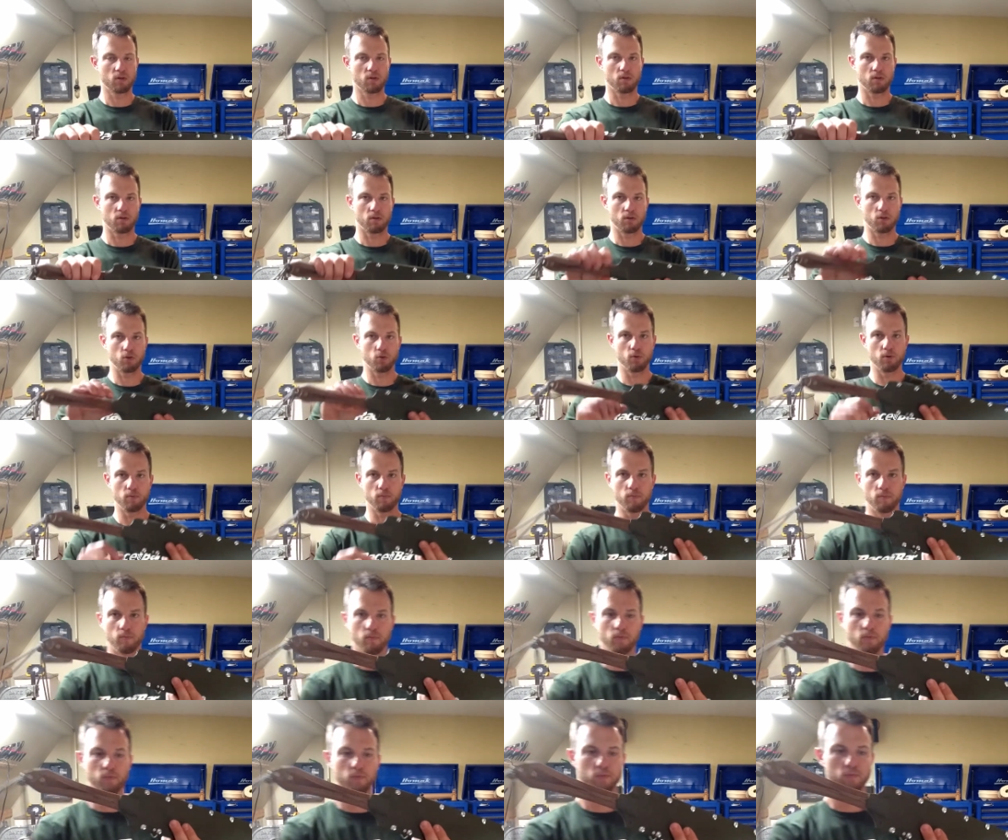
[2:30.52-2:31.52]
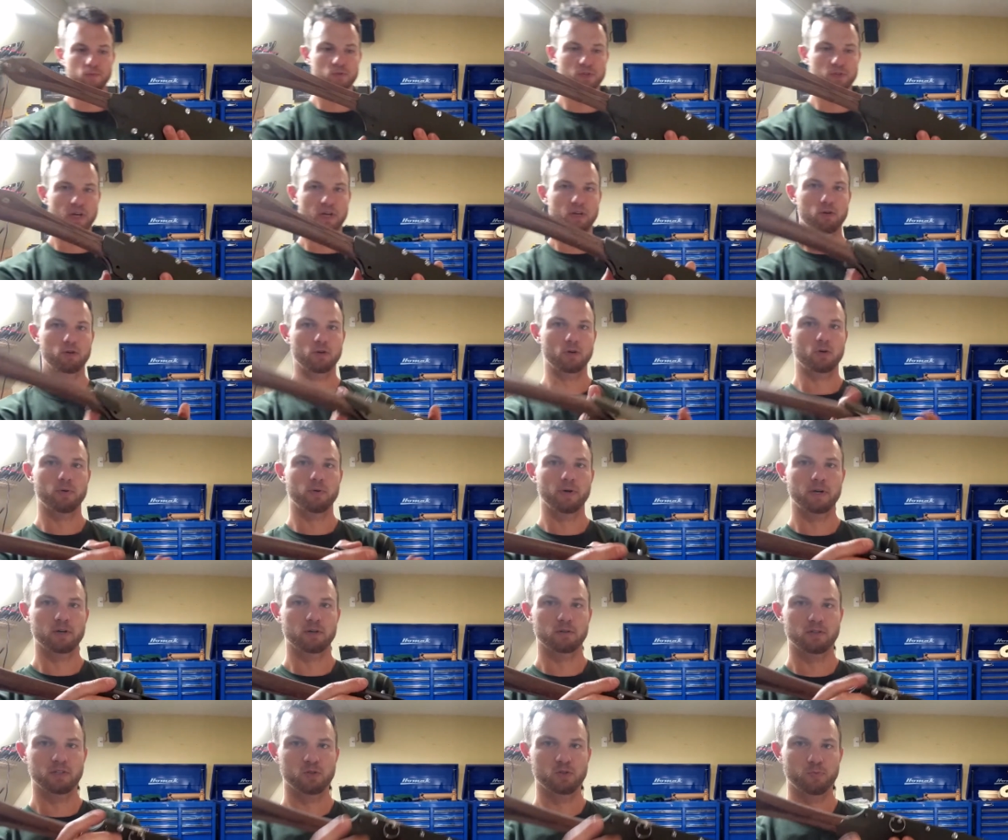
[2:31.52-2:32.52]
you would take your quick
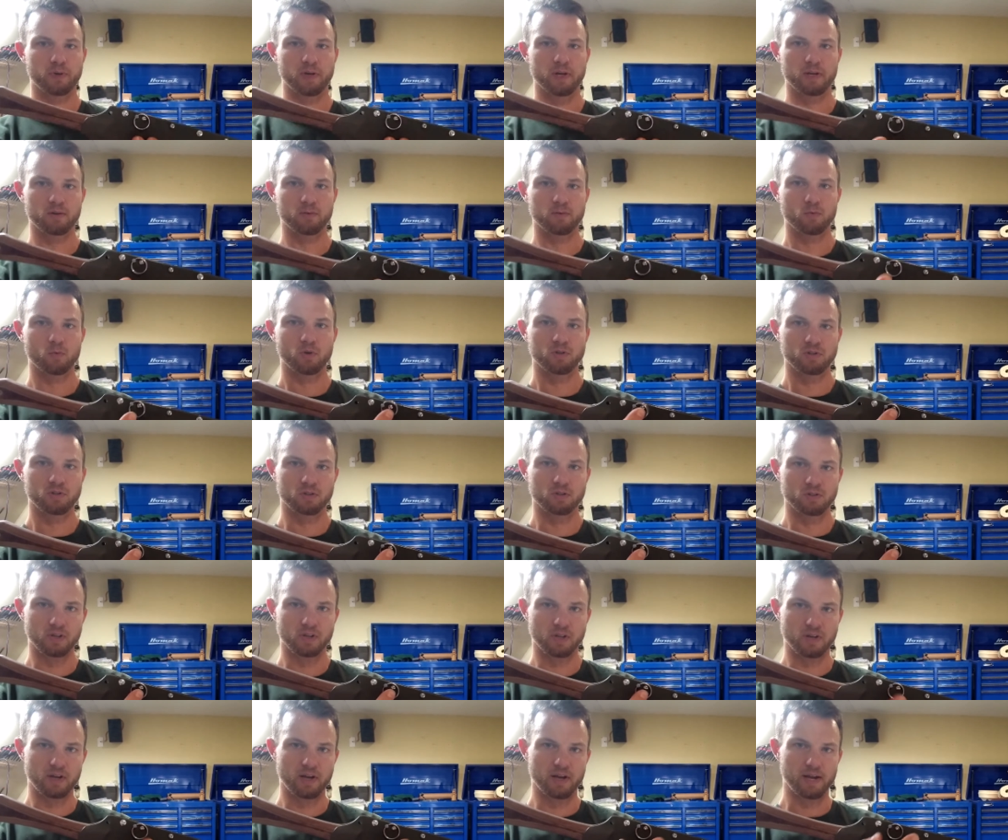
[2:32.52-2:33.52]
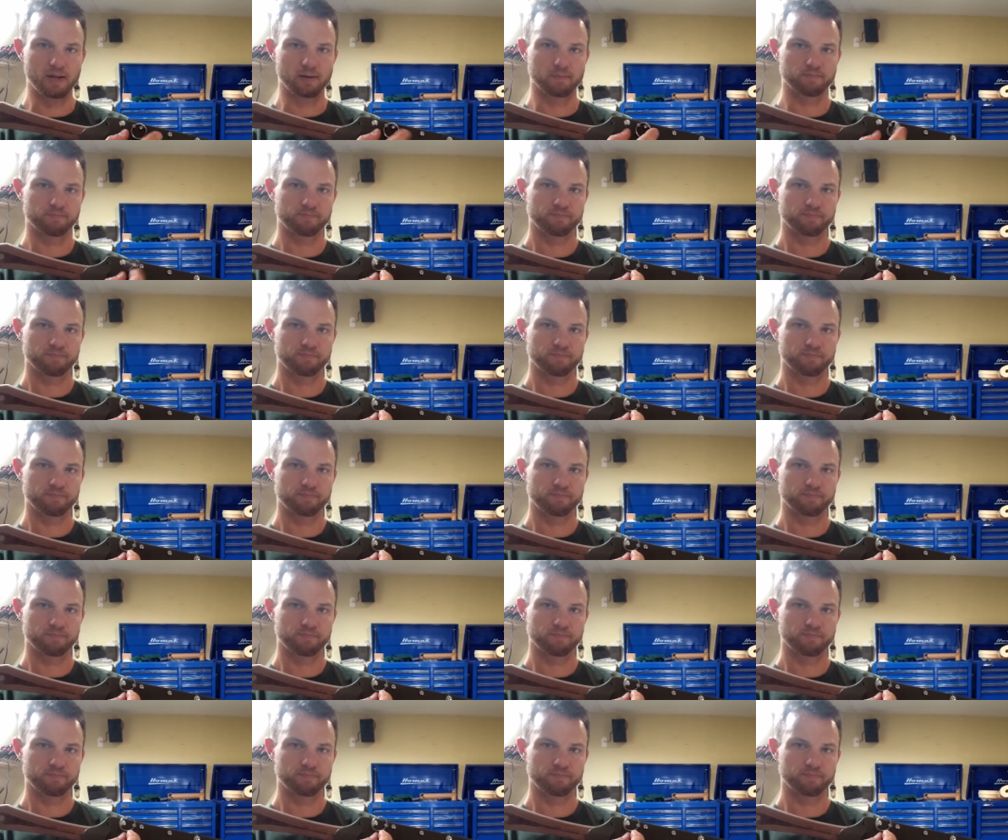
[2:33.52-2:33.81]
release pin, which is in a